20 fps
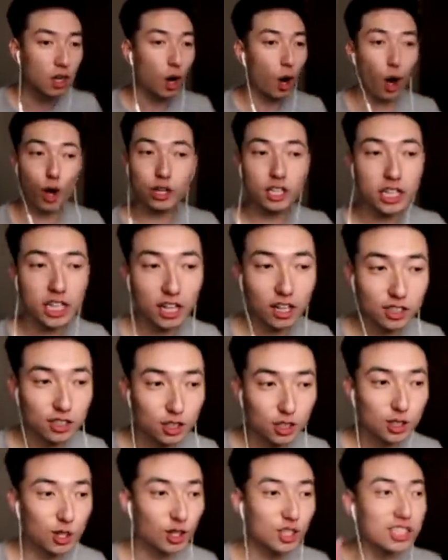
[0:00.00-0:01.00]
All the
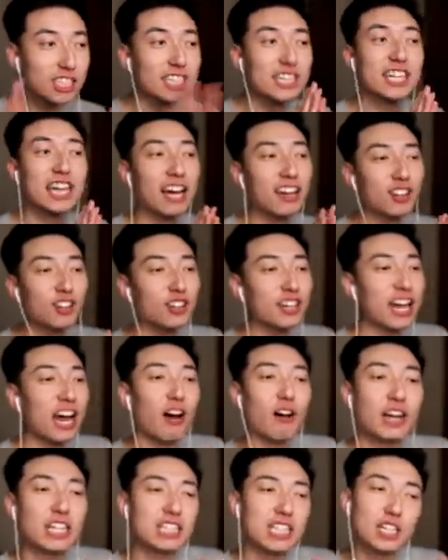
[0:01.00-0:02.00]
characters are together
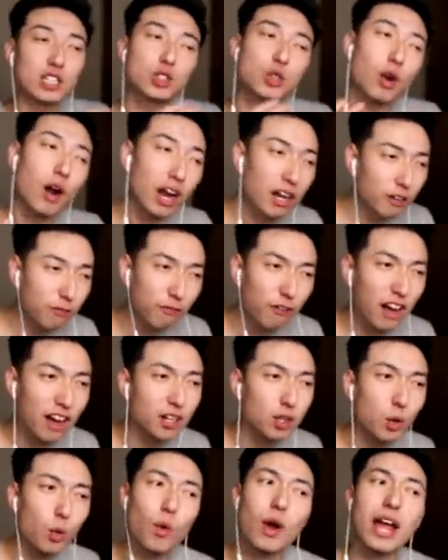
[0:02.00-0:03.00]
now, and they're trying to
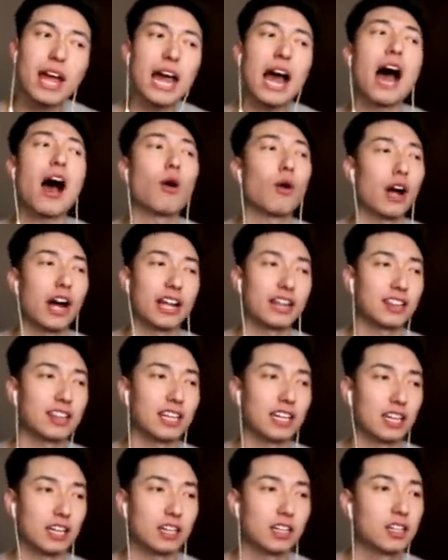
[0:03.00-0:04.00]
find a way out, I
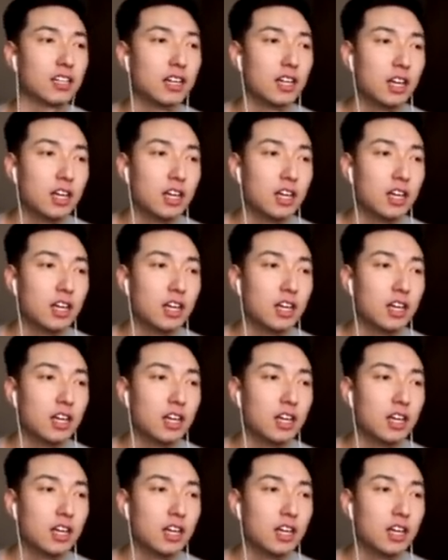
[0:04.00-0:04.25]
think.